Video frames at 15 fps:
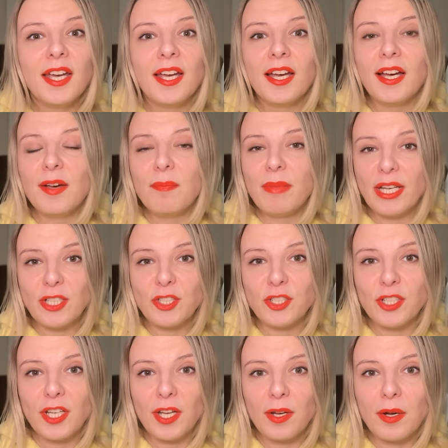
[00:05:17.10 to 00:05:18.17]
uh,
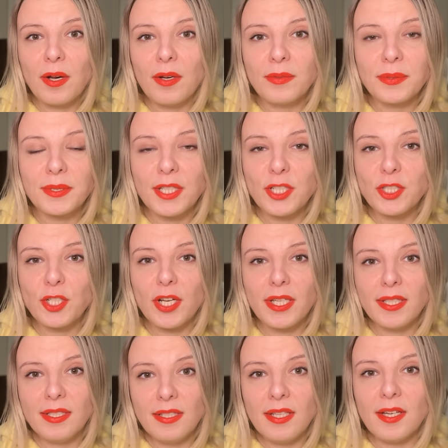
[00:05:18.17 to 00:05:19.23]
mentioning of such
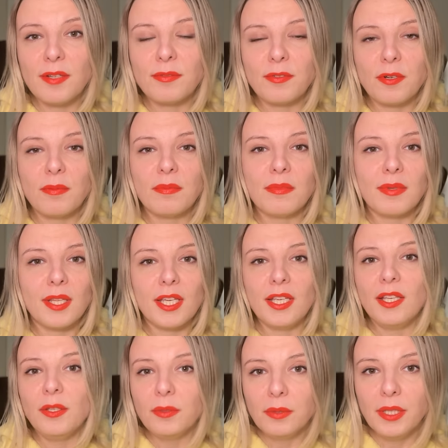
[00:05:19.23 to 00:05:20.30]
idea from the
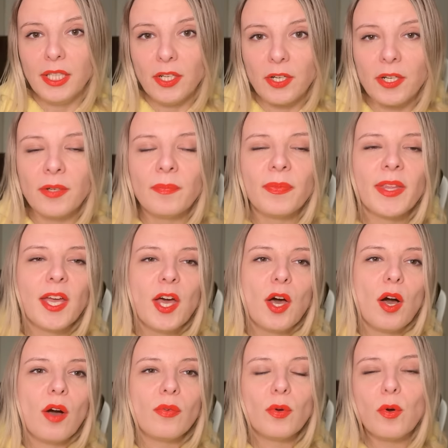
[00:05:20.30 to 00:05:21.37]
EU leader.
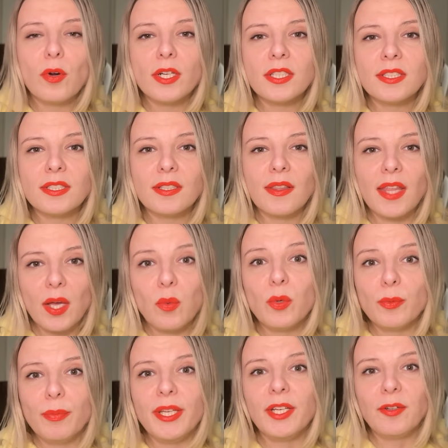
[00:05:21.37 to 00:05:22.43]
Of course, that would
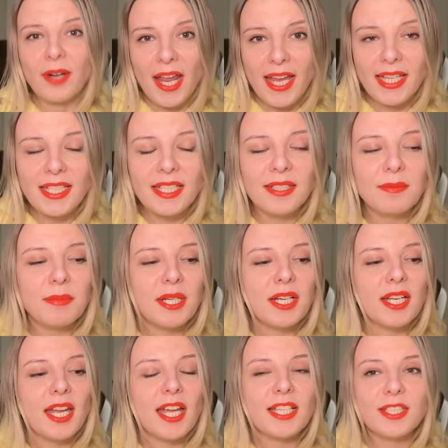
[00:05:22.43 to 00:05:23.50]
be great,
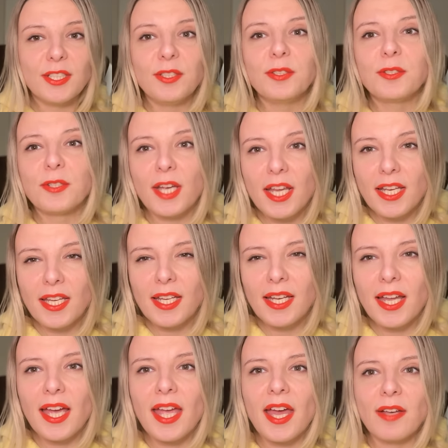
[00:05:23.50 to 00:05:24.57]
but as a Ukrainian,
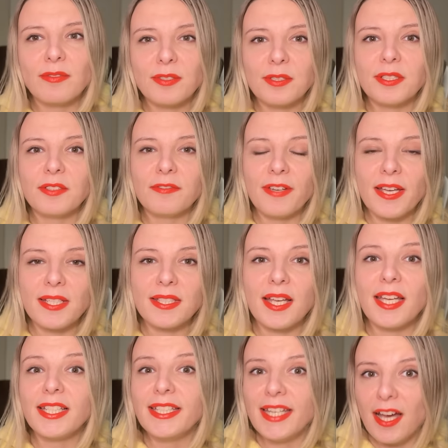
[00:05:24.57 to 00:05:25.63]
I have to confess, I
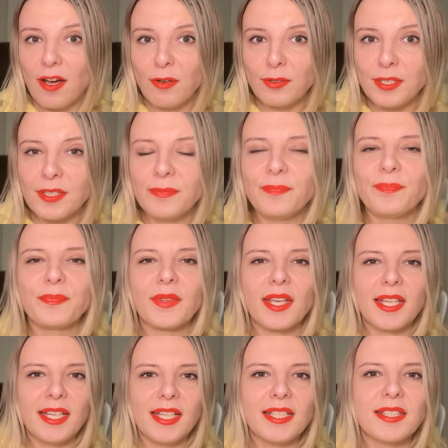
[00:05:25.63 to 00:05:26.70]
doubt
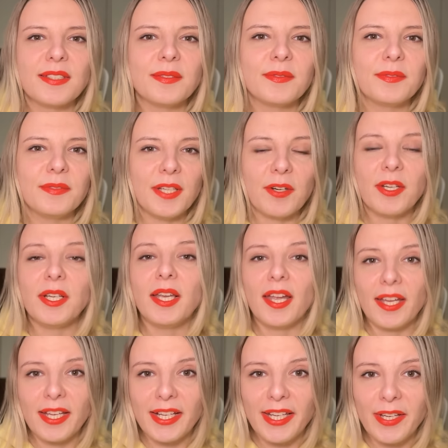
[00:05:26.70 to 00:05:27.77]
it is very
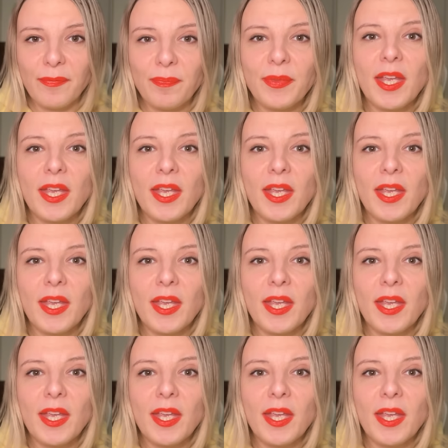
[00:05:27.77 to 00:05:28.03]
likely.